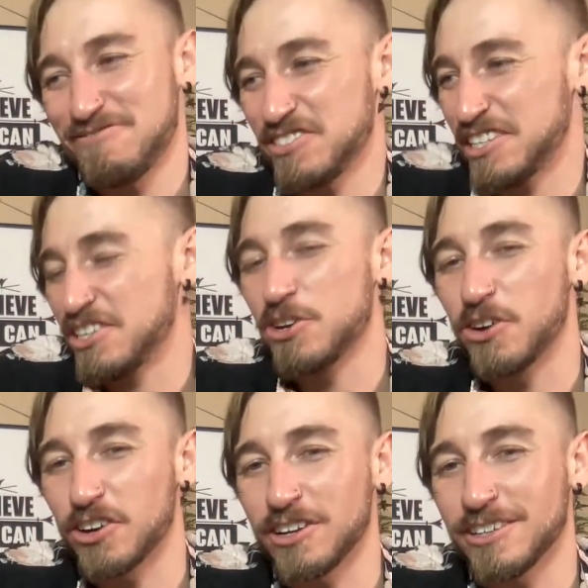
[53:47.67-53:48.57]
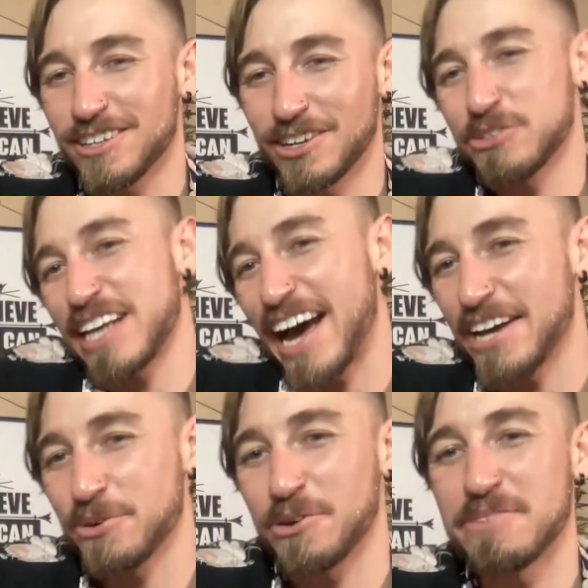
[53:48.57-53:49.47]
see a cute girl, go say hi
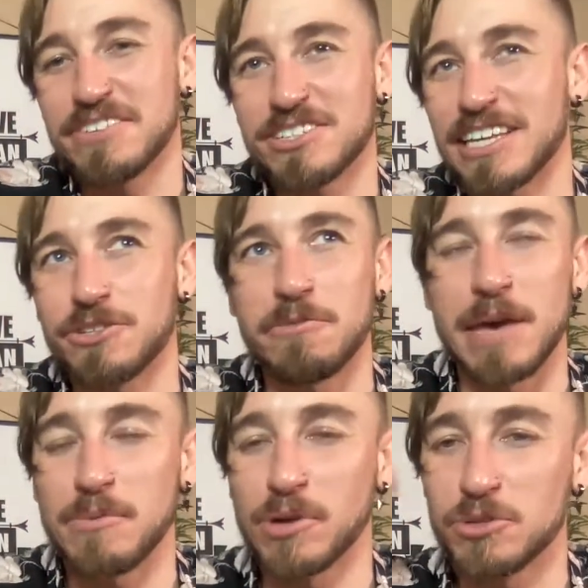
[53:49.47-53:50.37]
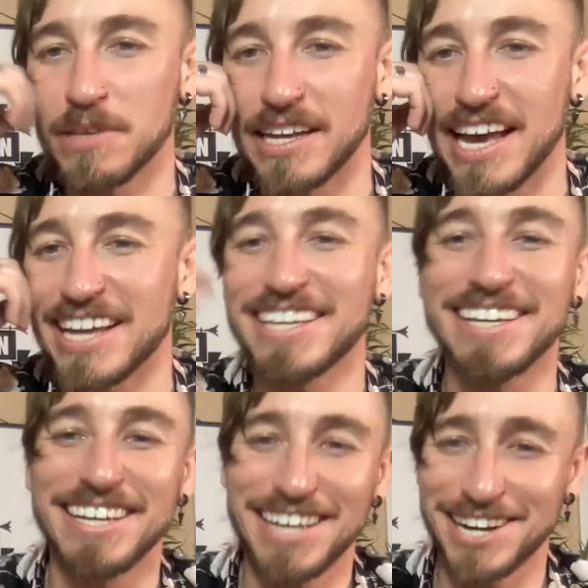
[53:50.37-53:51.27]
to her, or even just like do a baby approach, be like, hey,
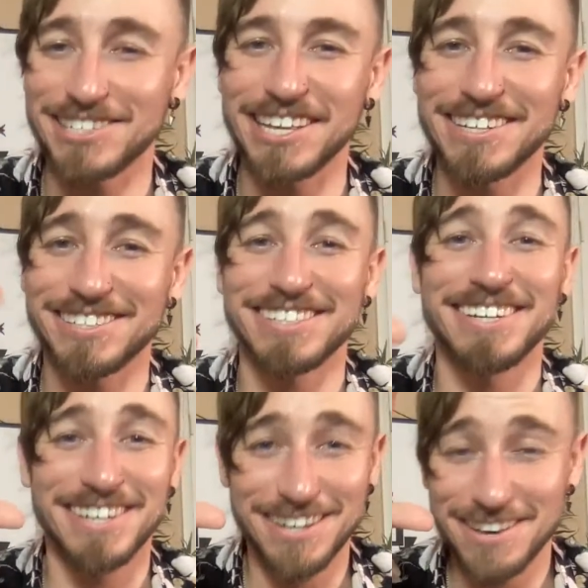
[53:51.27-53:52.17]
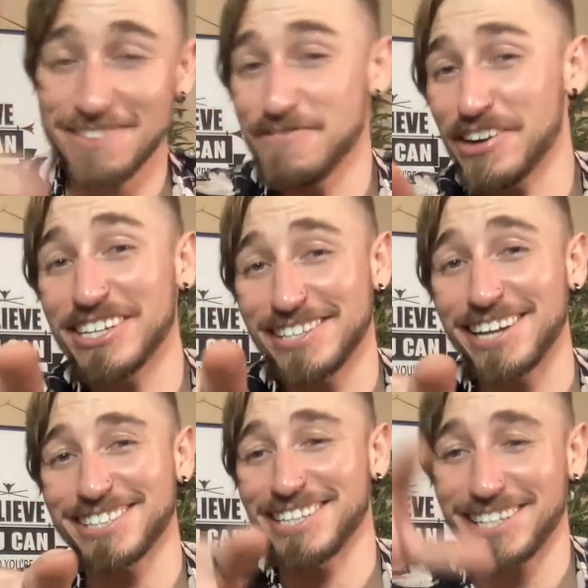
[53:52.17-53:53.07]
how to say this? Very
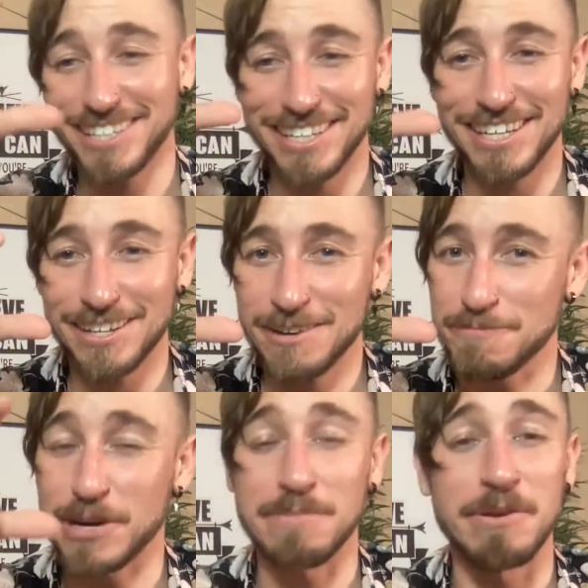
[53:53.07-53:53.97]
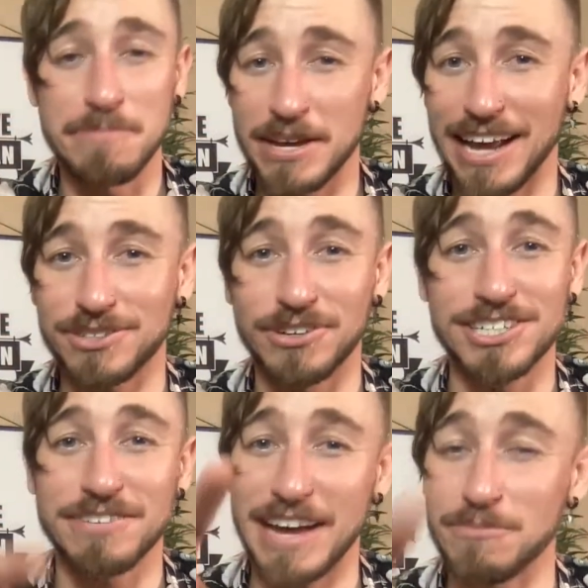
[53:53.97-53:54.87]
sexy, but I'm in a big ass
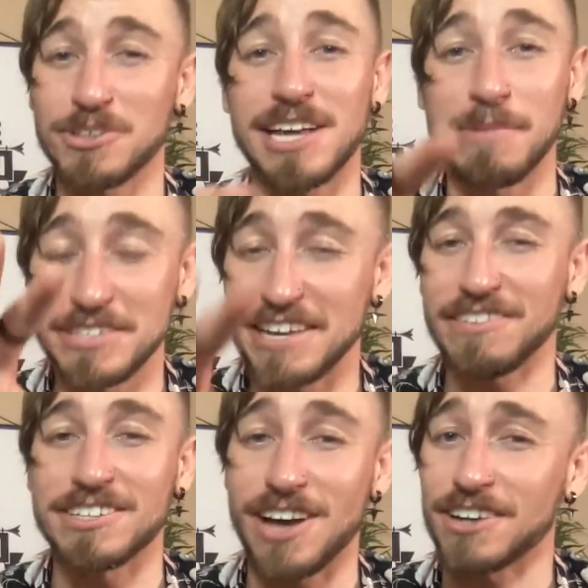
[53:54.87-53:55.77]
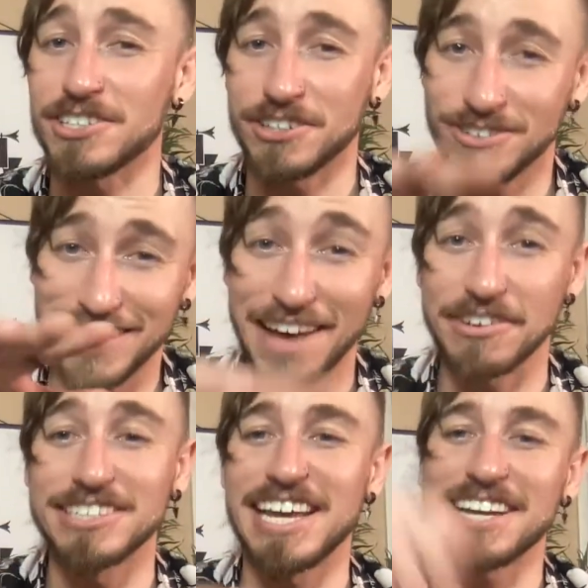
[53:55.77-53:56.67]
rush. If I had more time, I'd definitely talk to you. Have a
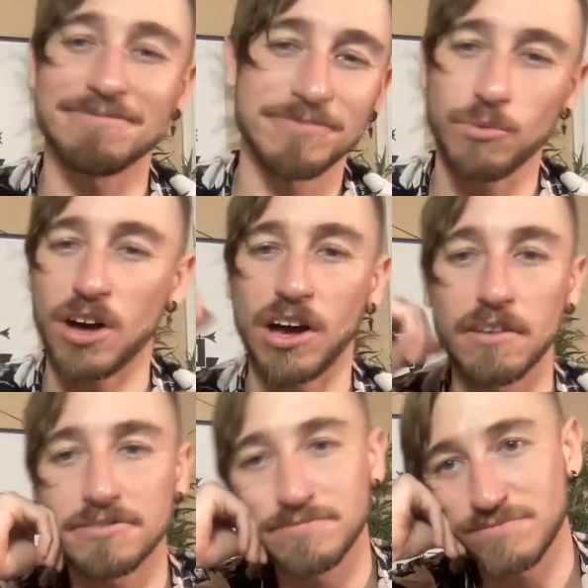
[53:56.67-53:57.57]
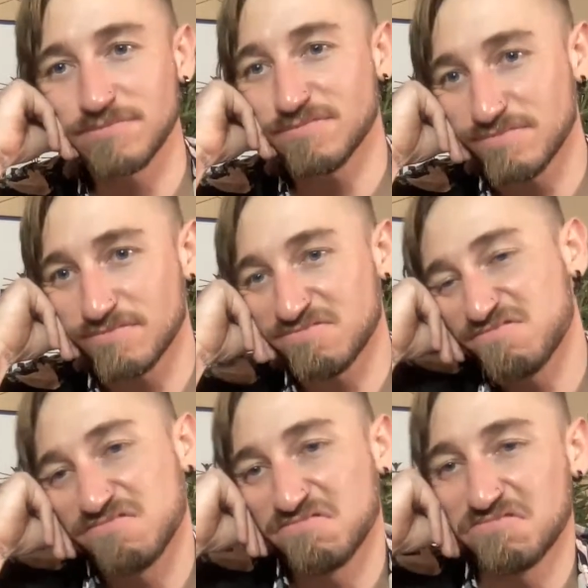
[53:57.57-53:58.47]
good day. Walk off.
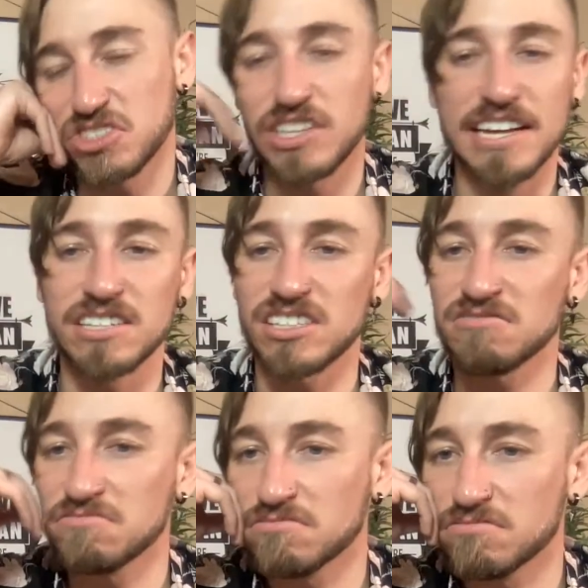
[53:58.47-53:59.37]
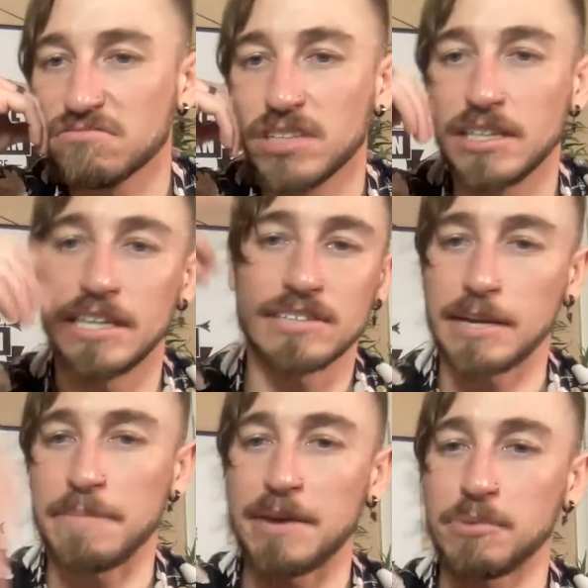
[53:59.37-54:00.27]
Just that easy. And then it's like
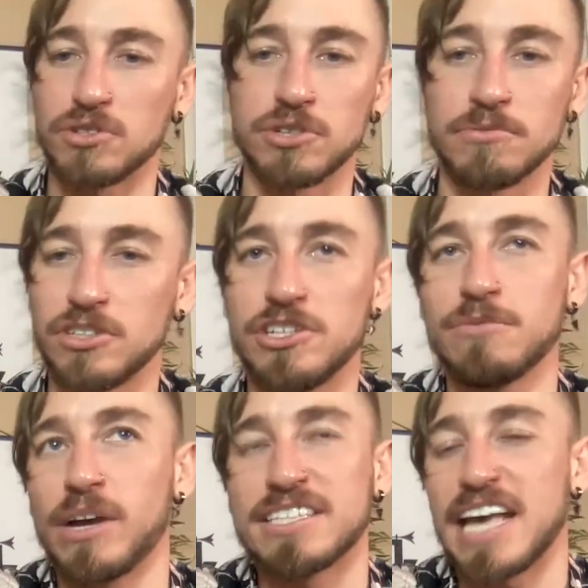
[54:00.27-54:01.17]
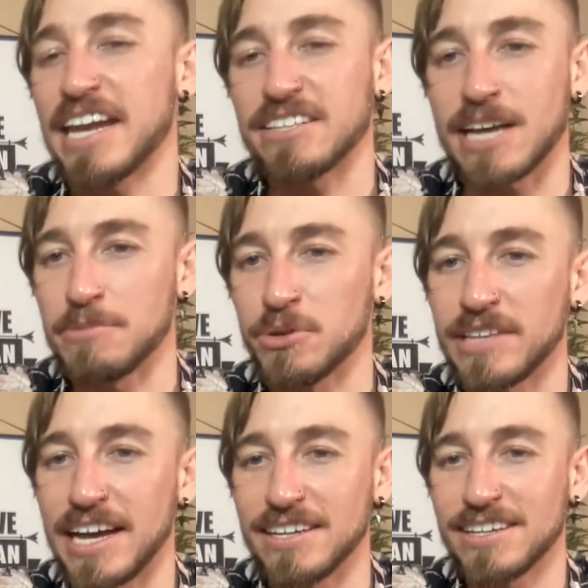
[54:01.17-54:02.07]
a baby approach. You didn't waste any time doing
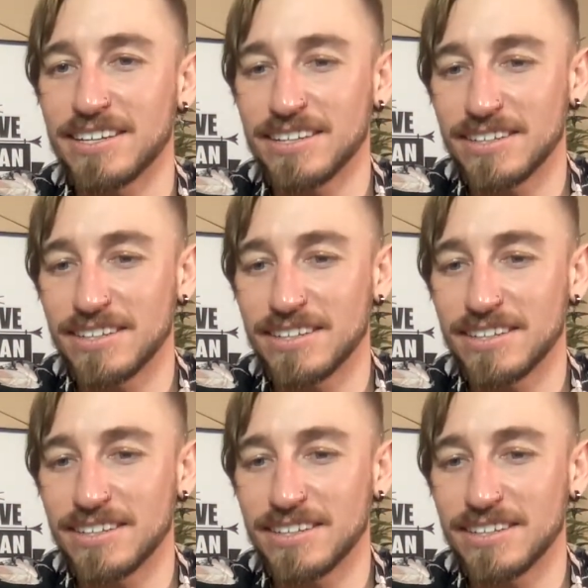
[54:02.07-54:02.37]
that.